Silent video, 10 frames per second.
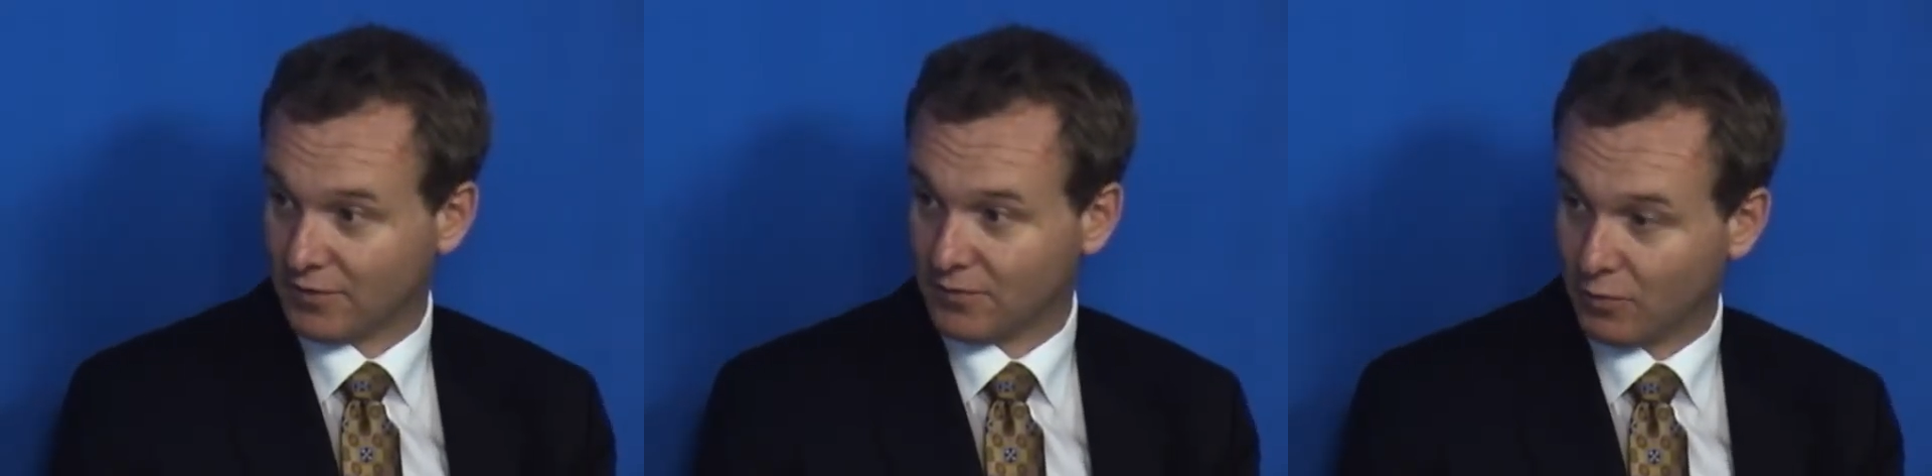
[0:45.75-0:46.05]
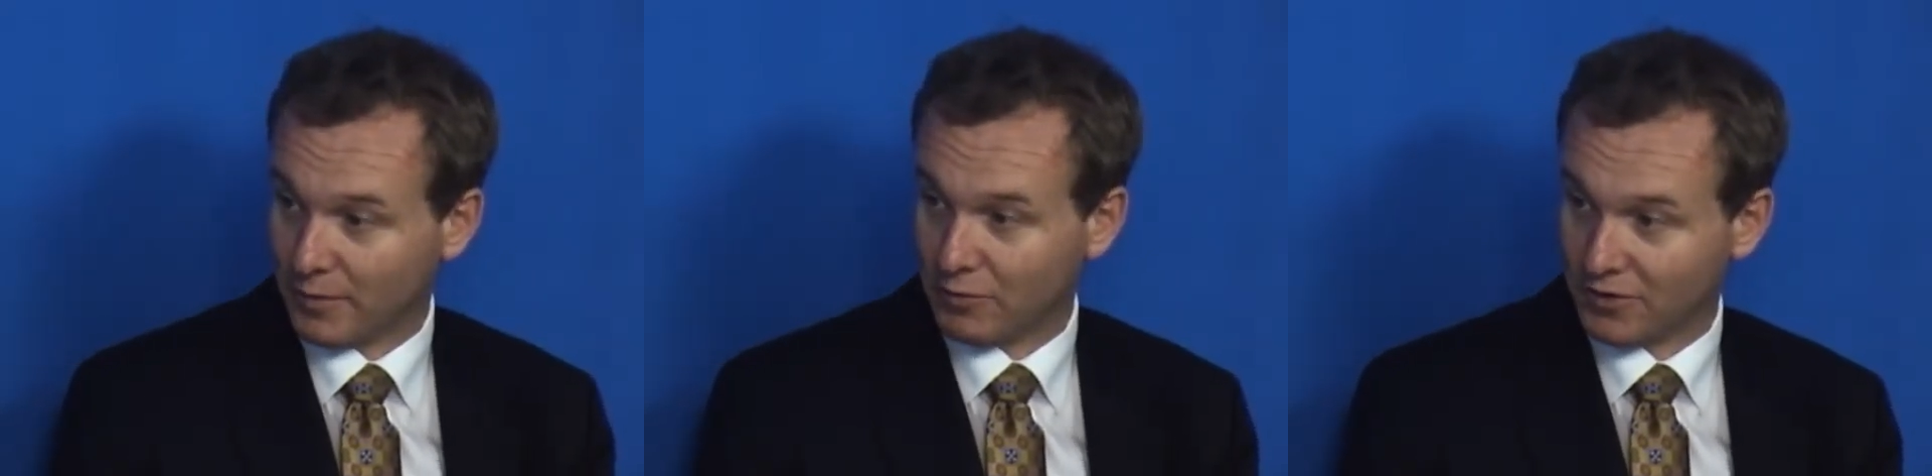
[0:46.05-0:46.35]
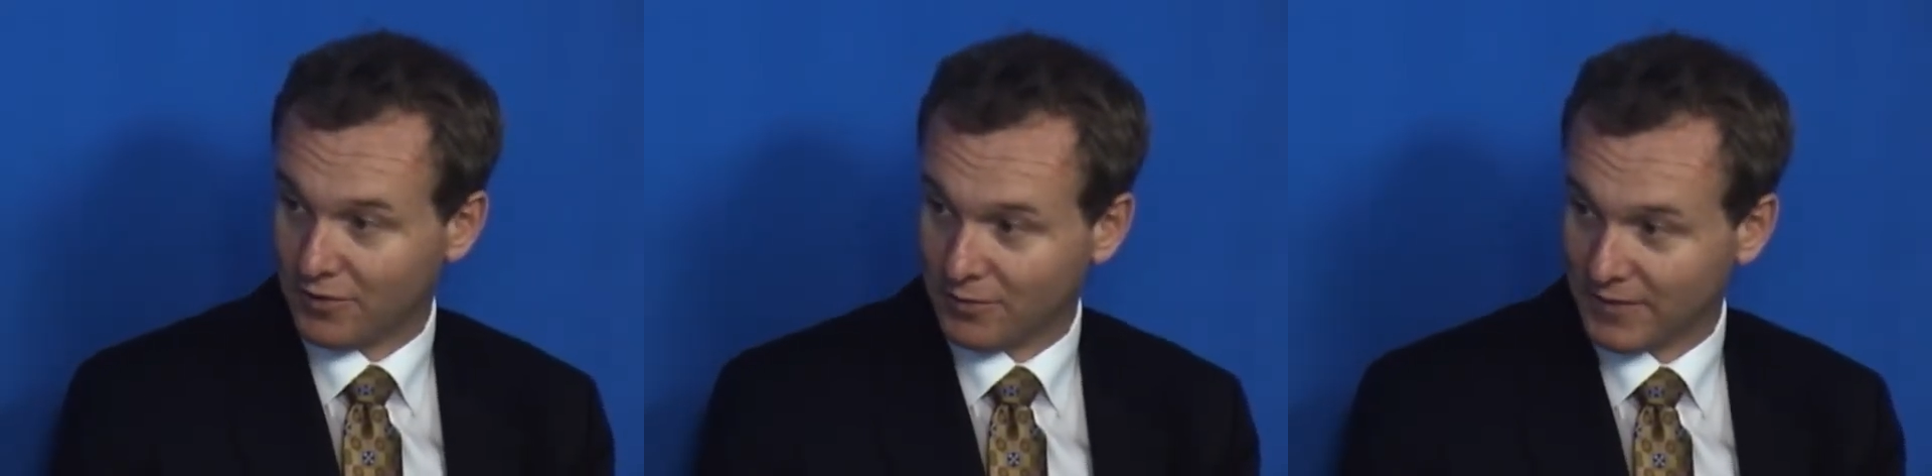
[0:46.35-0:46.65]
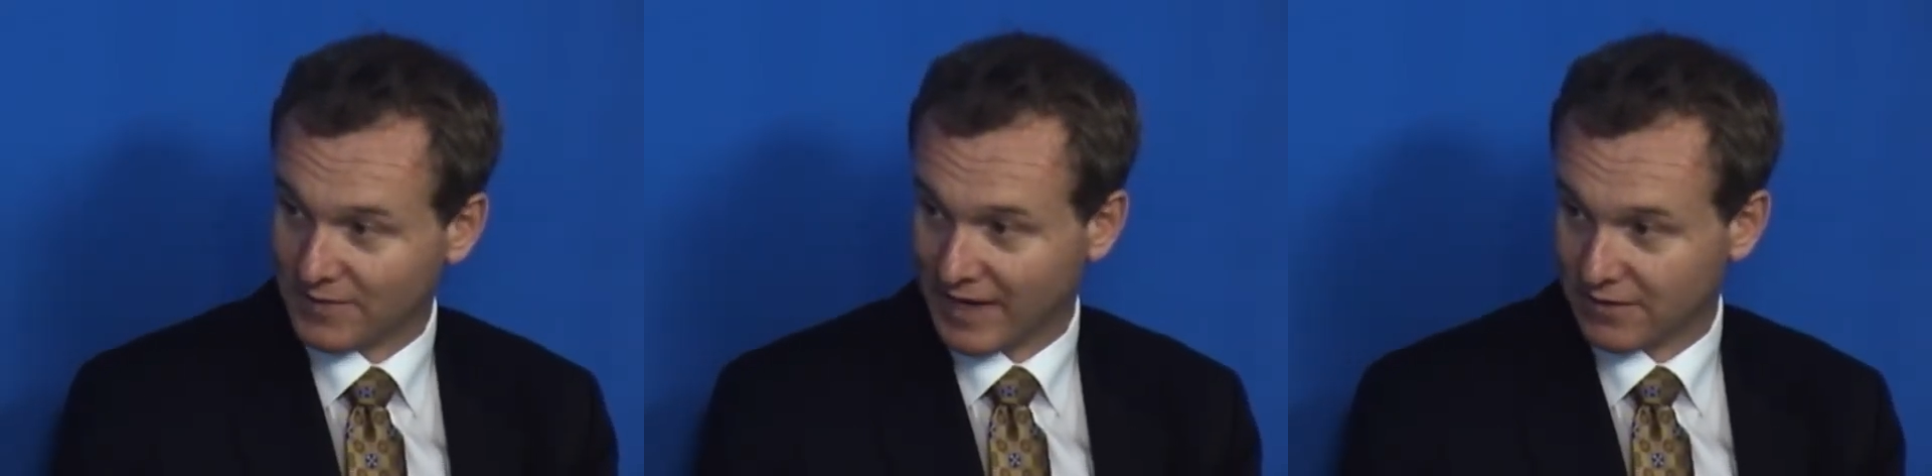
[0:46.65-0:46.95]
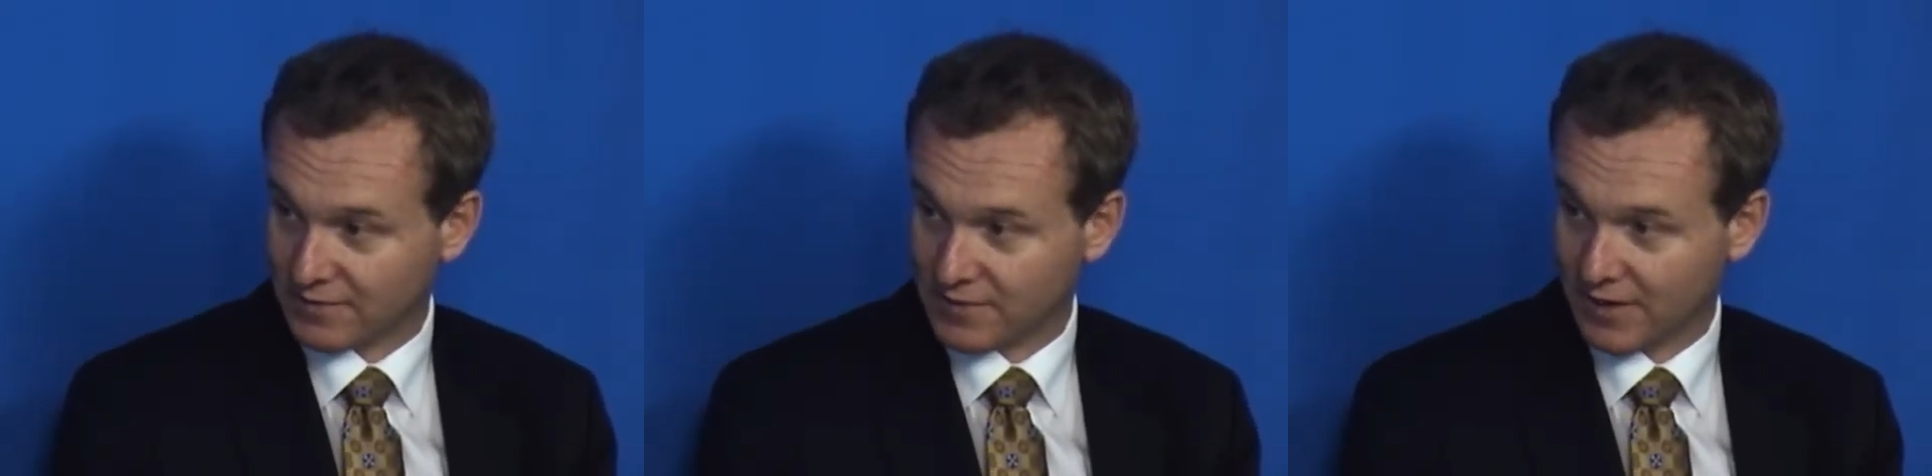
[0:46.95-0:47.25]
which is what we wanted to do in the
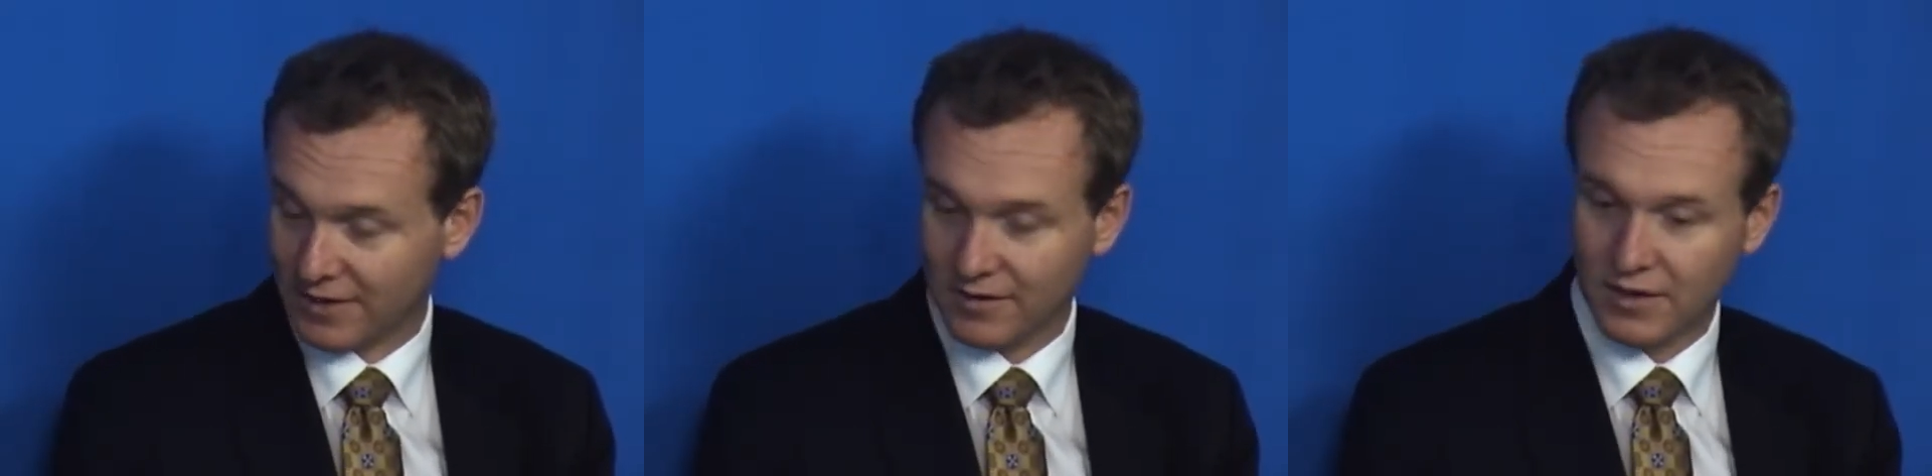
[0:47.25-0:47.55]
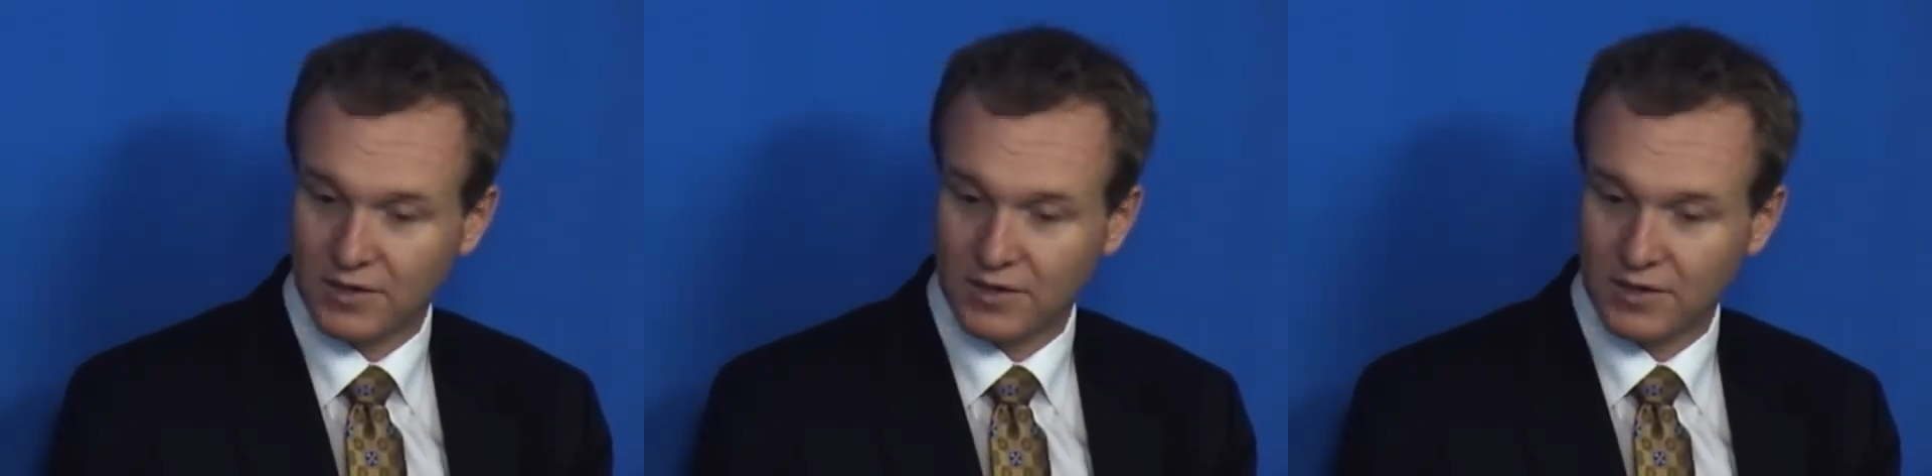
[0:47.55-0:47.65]
SATURN study.